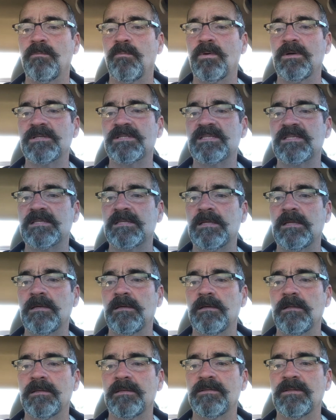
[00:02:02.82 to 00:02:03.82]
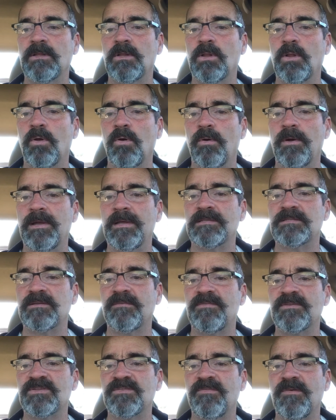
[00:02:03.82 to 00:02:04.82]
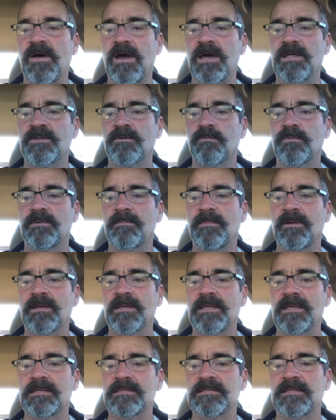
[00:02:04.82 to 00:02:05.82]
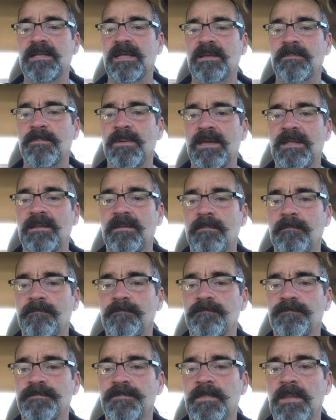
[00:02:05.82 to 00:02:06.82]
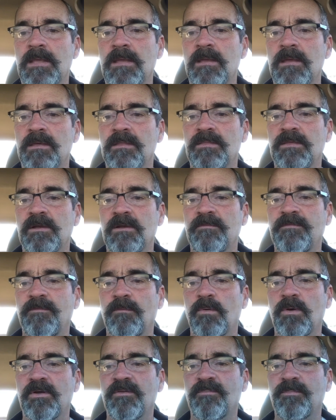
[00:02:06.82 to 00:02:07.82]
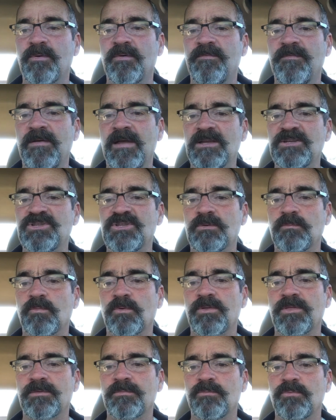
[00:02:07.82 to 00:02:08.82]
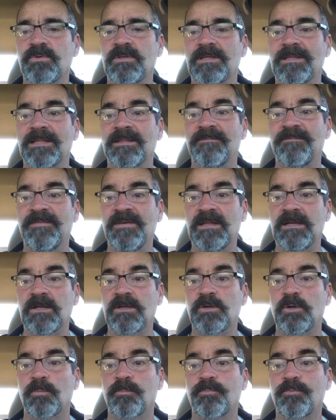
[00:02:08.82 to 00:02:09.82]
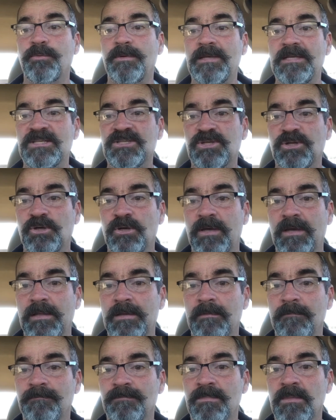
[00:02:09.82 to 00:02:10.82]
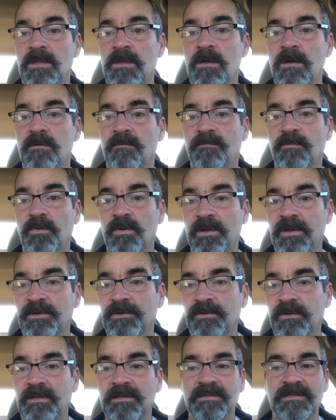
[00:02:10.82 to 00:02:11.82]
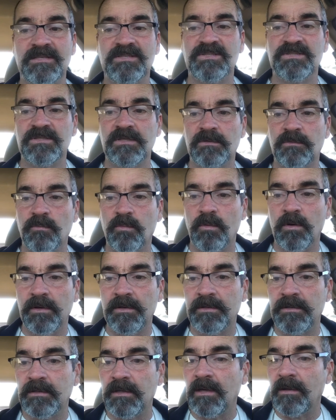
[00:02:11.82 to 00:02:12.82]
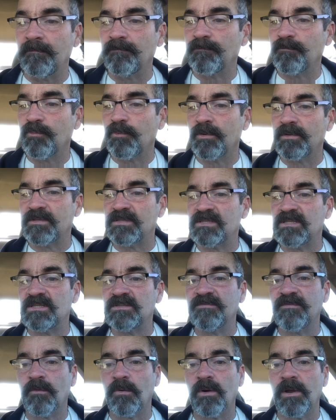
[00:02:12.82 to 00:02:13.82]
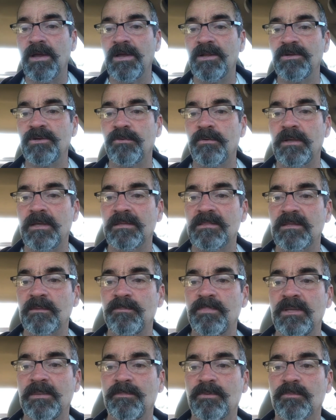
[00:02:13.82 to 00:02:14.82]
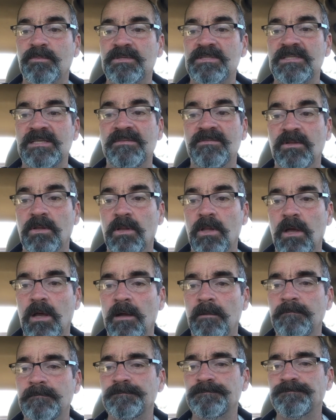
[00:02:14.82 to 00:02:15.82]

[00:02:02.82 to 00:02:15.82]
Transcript: was still in the loins of his father when Melchizedek met him. Therefore, if perfection were through the Levitical priesthood, for under and this is in quote in um, parentheses for under it the people receive the law.